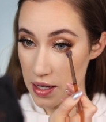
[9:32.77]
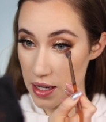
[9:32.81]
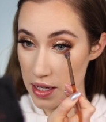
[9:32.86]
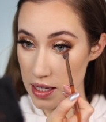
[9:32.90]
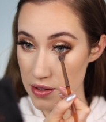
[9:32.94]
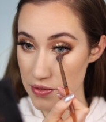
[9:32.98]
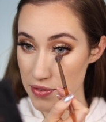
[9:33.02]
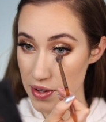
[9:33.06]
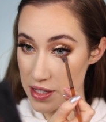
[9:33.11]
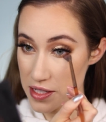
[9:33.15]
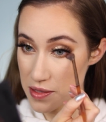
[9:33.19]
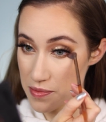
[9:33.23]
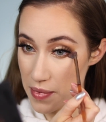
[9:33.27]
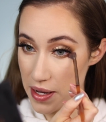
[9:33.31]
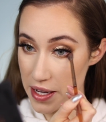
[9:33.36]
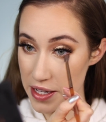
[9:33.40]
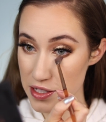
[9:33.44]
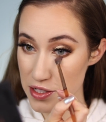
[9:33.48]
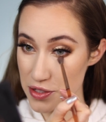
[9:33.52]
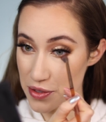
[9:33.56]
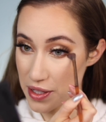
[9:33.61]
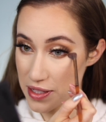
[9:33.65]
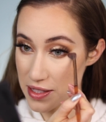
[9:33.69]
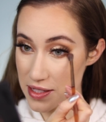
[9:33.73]
kind of as my
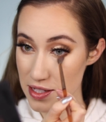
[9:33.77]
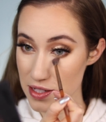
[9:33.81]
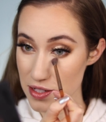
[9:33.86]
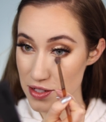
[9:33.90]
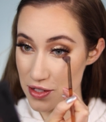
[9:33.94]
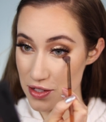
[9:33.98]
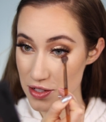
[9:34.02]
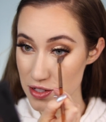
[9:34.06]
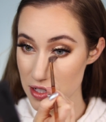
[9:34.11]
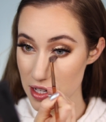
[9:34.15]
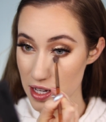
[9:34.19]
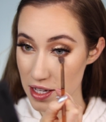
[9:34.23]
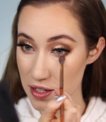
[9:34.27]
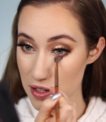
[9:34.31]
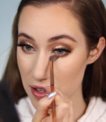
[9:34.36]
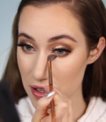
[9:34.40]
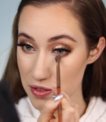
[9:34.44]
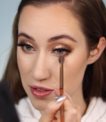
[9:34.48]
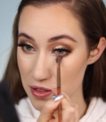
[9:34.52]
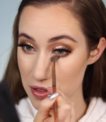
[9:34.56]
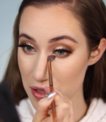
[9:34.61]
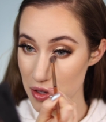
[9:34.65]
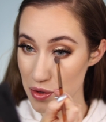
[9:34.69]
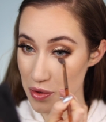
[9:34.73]
transition shade
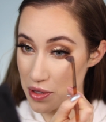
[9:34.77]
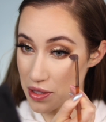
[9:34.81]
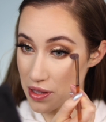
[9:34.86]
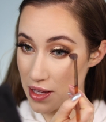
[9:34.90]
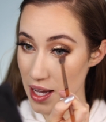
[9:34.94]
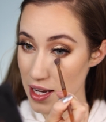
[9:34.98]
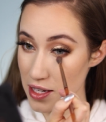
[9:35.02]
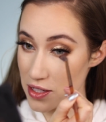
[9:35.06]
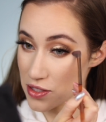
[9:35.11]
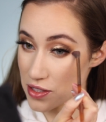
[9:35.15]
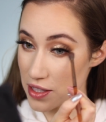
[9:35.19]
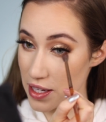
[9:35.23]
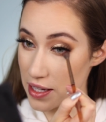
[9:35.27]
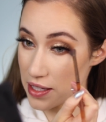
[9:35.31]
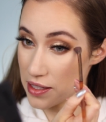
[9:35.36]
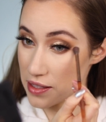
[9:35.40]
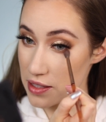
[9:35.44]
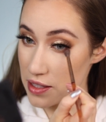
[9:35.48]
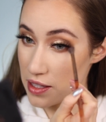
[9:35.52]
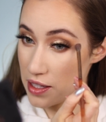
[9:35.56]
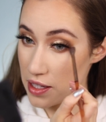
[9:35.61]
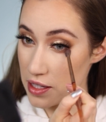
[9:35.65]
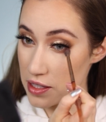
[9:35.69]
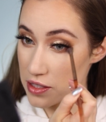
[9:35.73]
on the lower lash
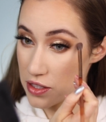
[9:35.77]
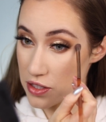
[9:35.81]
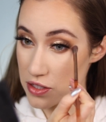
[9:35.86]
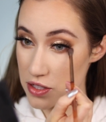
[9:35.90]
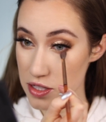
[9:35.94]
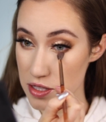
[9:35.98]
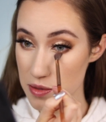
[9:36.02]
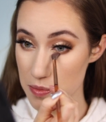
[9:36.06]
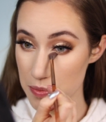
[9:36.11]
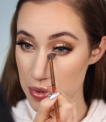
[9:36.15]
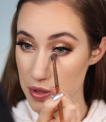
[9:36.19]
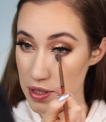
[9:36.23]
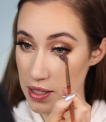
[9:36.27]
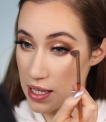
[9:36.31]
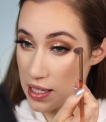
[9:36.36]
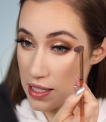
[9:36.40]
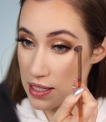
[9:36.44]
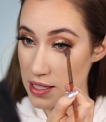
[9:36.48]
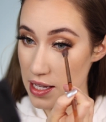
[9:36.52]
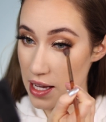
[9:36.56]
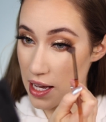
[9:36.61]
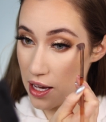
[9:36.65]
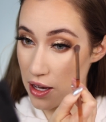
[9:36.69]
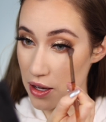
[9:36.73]
line to just
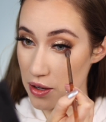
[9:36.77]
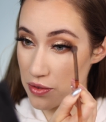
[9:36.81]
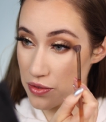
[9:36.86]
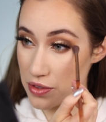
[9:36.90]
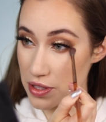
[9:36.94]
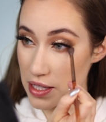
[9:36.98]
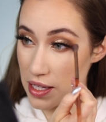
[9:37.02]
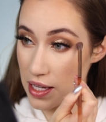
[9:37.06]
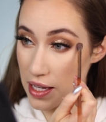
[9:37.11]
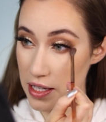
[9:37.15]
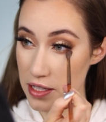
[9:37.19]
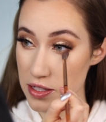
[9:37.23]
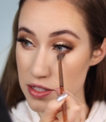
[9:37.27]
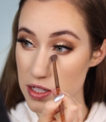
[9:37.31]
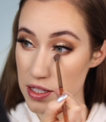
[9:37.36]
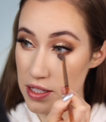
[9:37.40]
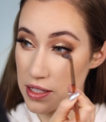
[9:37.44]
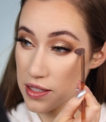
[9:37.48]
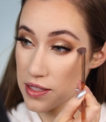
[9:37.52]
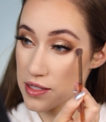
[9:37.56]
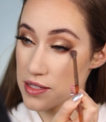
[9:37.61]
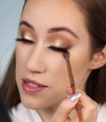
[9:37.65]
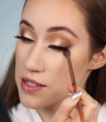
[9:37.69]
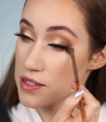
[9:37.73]
blend out the
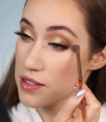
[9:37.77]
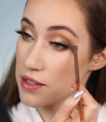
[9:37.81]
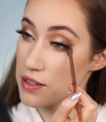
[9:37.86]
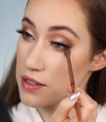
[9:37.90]
edges.